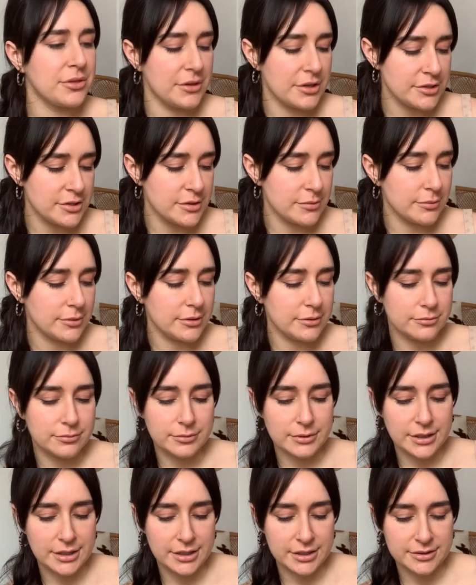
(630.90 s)
This one
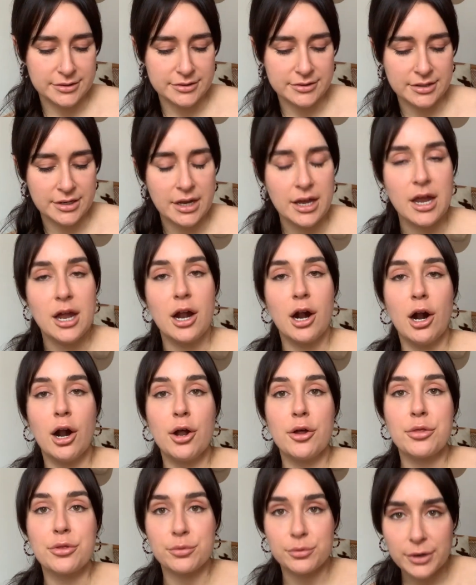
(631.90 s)
was
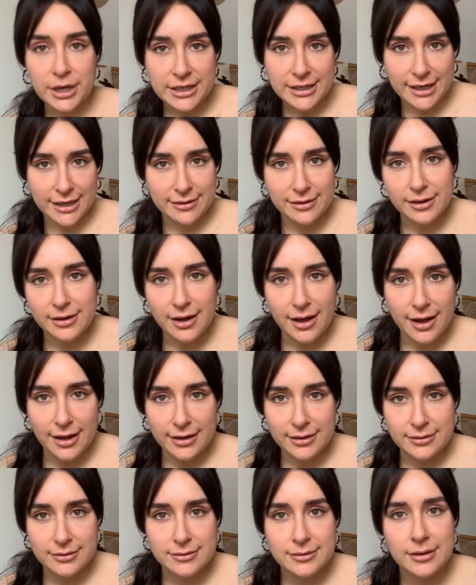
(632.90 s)

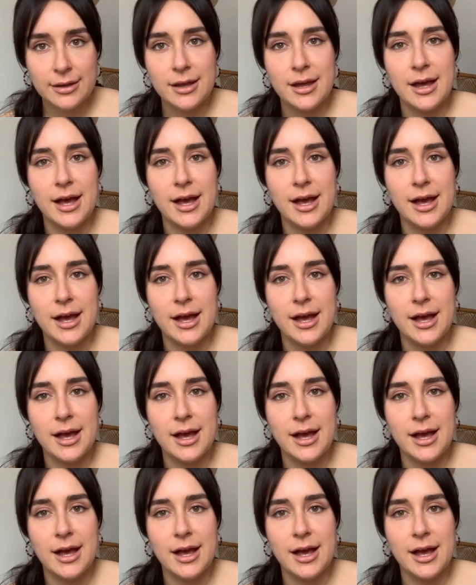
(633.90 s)
$3.99